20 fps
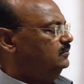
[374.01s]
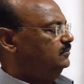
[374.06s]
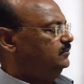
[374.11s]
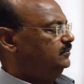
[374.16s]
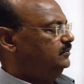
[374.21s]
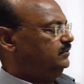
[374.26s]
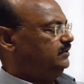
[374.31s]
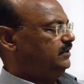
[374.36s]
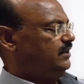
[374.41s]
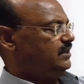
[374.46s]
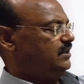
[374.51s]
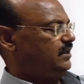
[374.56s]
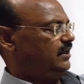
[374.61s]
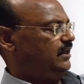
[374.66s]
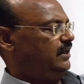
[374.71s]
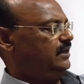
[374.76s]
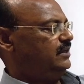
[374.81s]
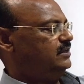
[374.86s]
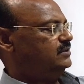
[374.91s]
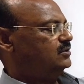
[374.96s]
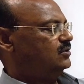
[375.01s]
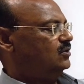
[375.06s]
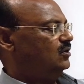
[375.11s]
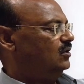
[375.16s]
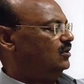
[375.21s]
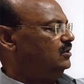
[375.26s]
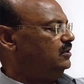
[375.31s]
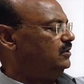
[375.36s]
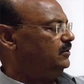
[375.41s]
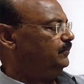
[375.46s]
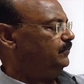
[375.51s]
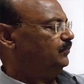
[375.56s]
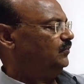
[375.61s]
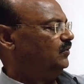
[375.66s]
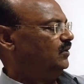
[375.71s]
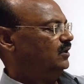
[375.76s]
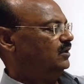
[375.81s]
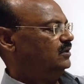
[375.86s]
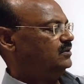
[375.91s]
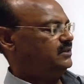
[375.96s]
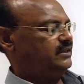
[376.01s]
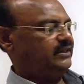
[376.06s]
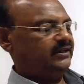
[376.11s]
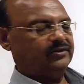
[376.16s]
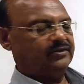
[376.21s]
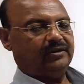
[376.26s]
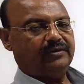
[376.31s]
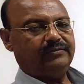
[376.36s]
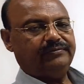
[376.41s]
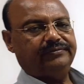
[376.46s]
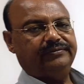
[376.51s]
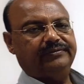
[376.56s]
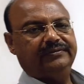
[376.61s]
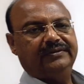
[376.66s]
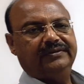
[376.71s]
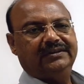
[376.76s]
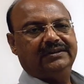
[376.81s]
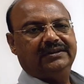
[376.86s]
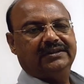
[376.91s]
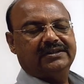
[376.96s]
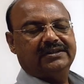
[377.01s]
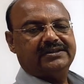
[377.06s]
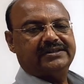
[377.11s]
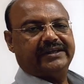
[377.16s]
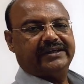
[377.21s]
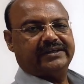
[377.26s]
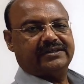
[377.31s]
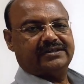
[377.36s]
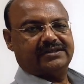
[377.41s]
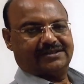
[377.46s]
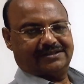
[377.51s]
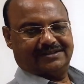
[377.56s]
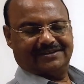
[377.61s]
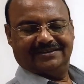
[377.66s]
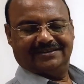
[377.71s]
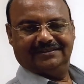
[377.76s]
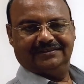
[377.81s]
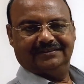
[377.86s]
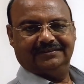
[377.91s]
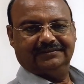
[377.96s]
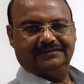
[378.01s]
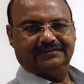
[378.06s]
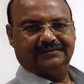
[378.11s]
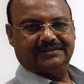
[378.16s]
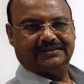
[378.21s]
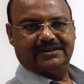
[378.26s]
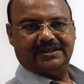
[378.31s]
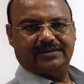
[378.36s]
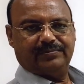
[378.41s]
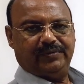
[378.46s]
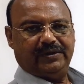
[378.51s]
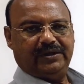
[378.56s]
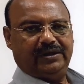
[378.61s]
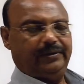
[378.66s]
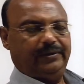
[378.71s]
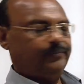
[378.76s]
set A is called set of sets. Simple.